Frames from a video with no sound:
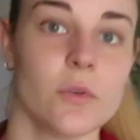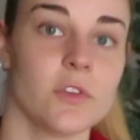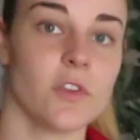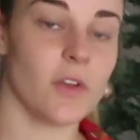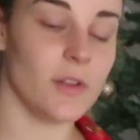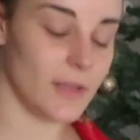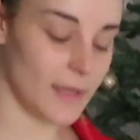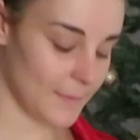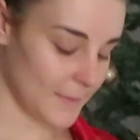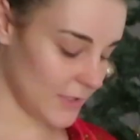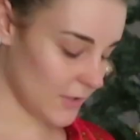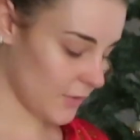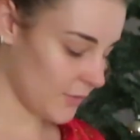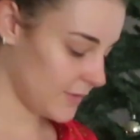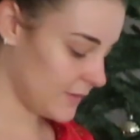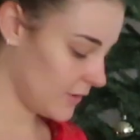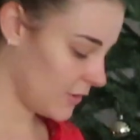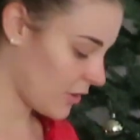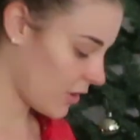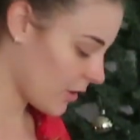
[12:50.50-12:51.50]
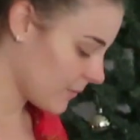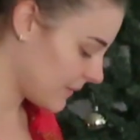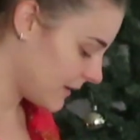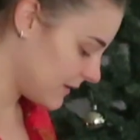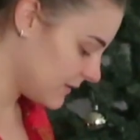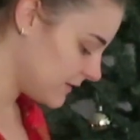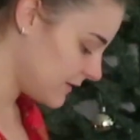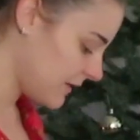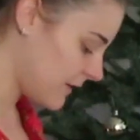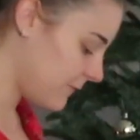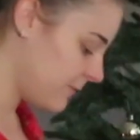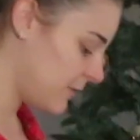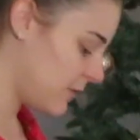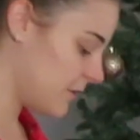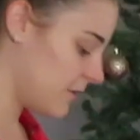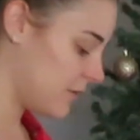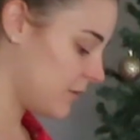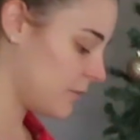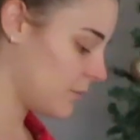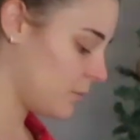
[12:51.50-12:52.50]
also, let me know in the comments if
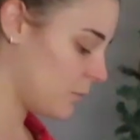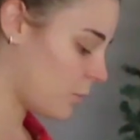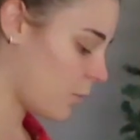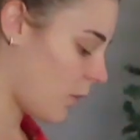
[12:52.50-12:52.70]
you